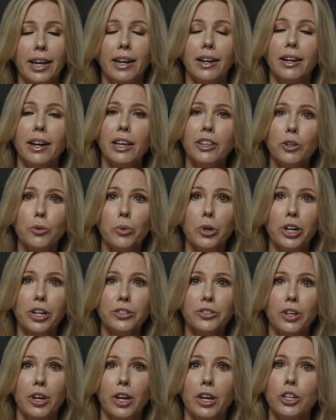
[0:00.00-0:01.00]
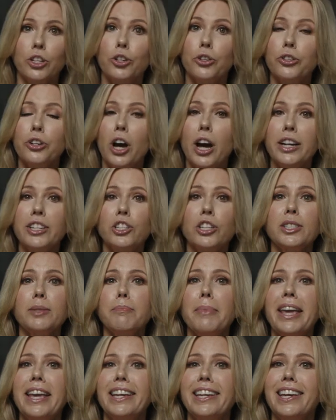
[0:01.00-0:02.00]
In other words, you're not just
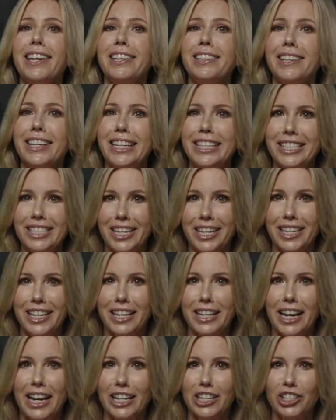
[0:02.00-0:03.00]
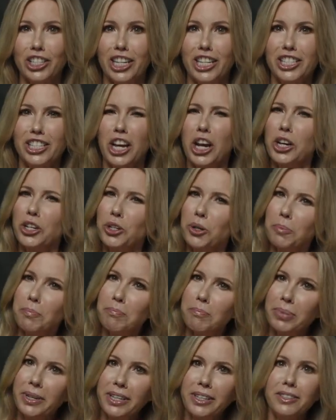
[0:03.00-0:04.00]
making LinkedIn connections, you're
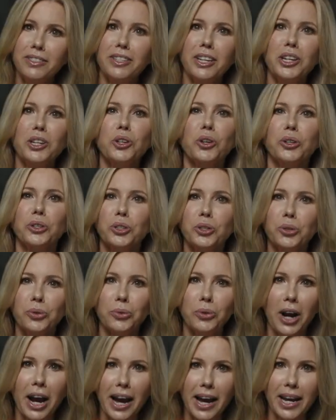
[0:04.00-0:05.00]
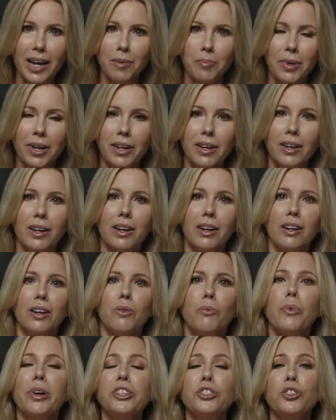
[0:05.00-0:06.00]
building your tribe.
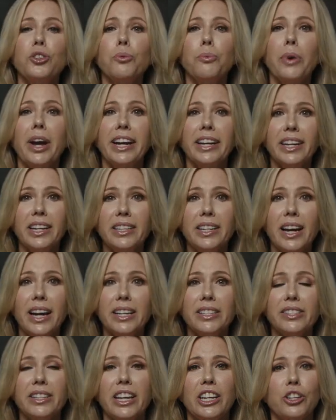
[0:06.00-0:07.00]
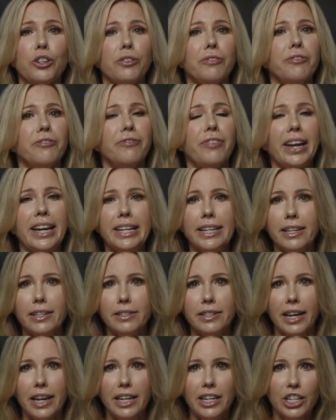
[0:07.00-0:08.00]
Once you recognize that your fight
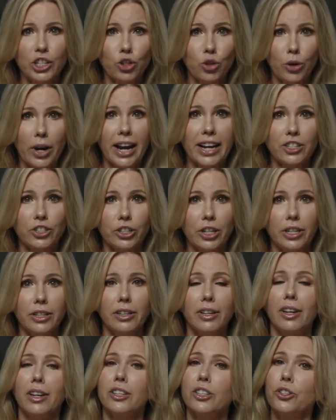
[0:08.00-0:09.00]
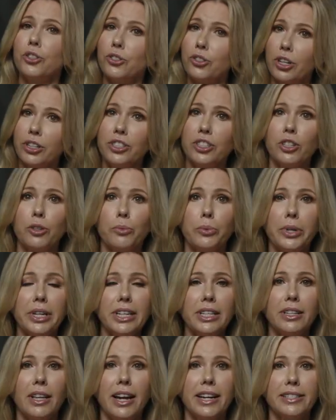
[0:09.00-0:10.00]
is gaining traction, you start to
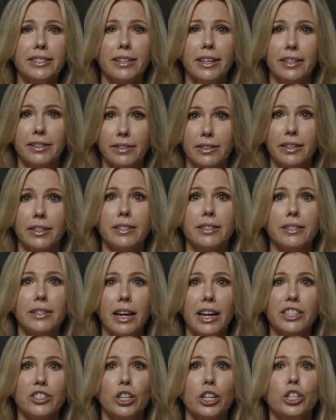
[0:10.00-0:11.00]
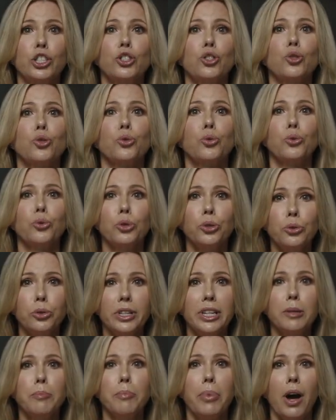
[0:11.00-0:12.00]
realize that success is
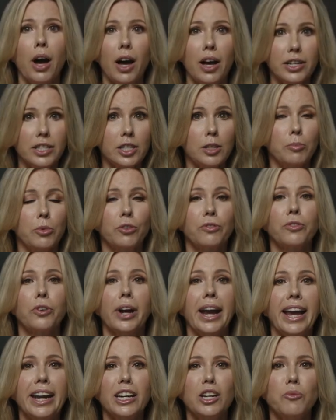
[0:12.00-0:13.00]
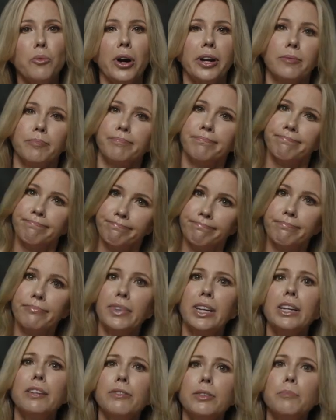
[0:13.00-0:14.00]
truly possible for anyone,
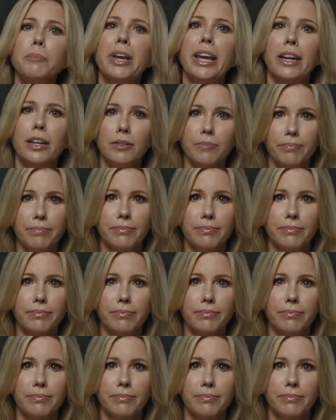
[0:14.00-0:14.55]
even me.